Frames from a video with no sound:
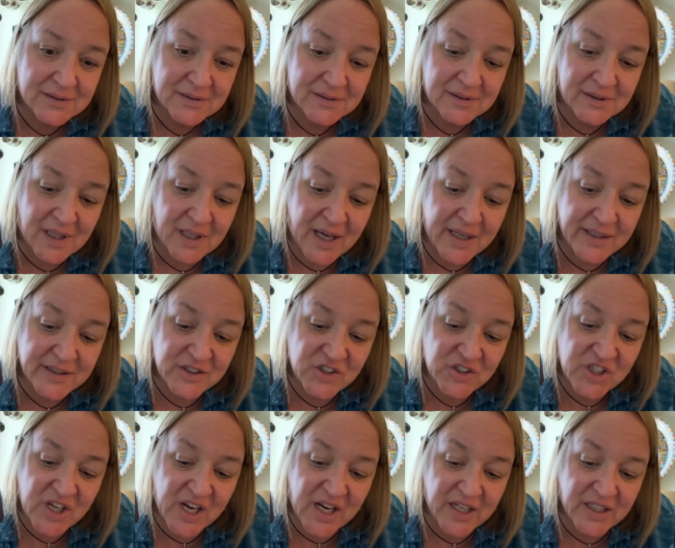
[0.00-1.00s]
A lot of
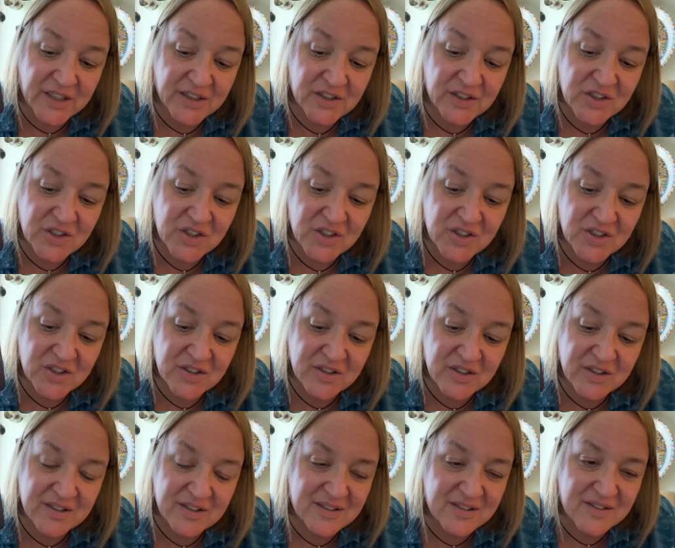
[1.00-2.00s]
change.
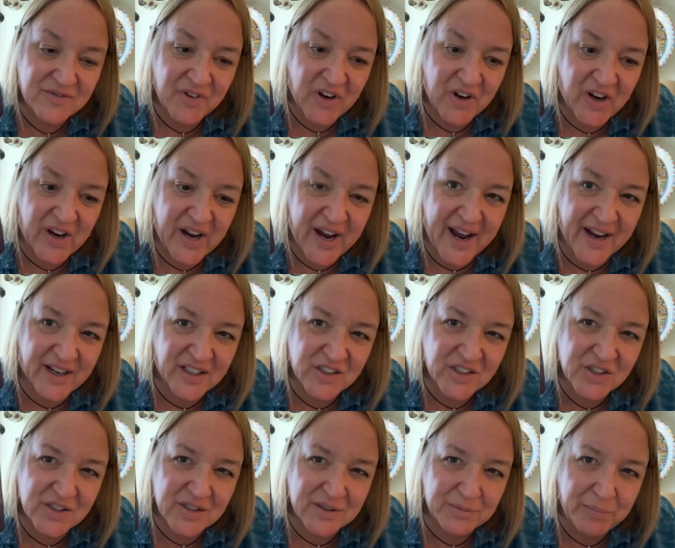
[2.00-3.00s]
It's very
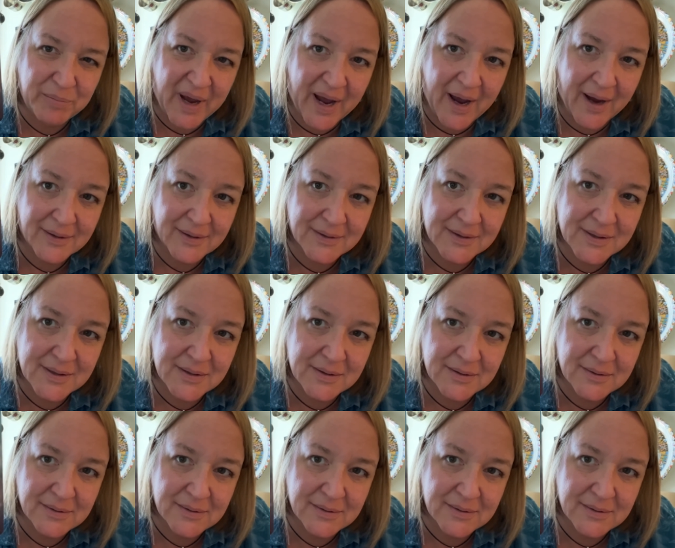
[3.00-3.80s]
action-packed.